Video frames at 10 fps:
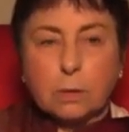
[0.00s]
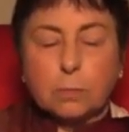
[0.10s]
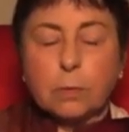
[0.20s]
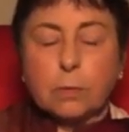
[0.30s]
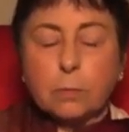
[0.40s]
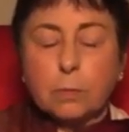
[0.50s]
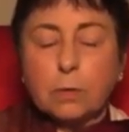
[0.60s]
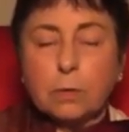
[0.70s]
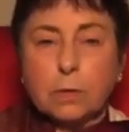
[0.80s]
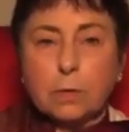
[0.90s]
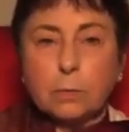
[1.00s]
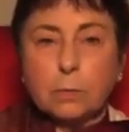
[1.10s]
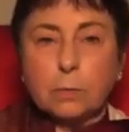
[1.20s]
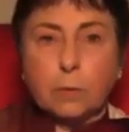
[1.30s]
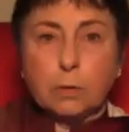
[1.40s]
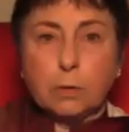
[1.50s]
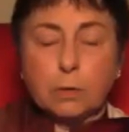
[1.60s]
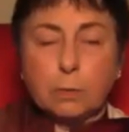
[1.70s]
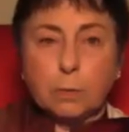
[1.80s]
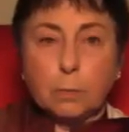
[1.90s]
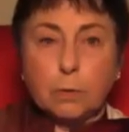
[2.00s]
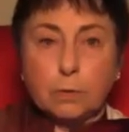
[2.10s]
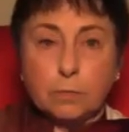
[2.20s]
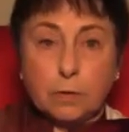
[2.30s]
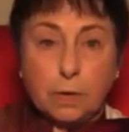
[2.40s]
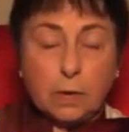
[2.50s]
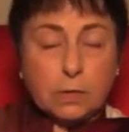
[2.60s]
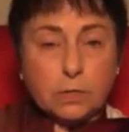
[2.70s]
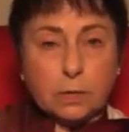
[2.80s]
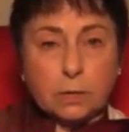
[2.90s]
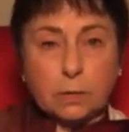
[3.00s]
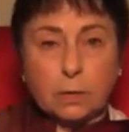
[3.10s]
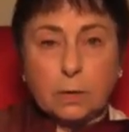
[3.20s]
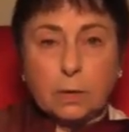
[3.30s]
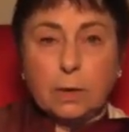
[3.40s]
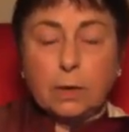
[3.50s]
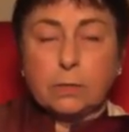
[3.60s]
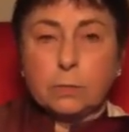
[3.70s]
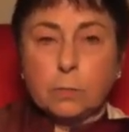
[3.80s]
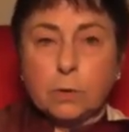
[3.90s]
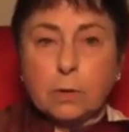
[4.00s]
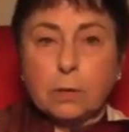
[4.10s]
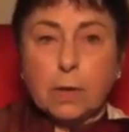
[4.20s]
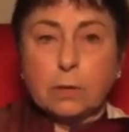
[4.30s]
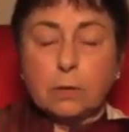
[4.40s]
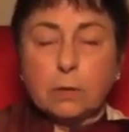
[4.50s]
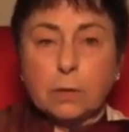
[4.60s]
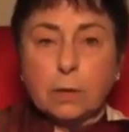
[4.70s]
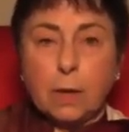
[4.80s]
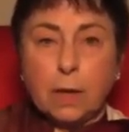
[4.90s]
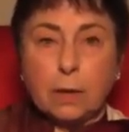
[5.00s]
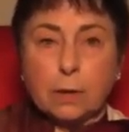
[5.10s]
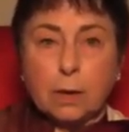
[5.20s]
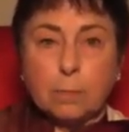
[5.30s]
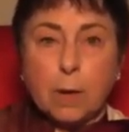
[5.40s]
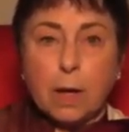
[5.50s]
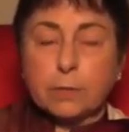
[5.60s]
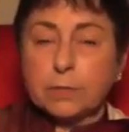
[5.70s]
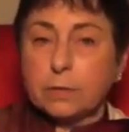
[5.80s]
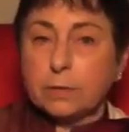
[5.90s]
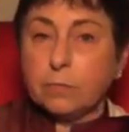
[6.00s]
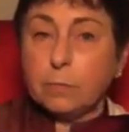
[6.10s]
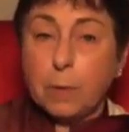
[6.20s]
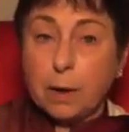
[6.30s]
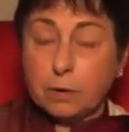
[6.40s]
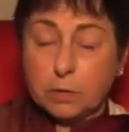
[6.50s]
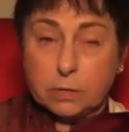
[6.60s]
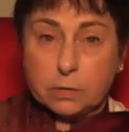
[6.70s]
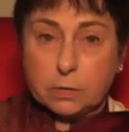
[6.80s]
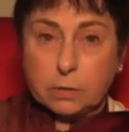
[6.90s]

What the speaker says: But really, when we look at purification, it's more like looking at a positive parent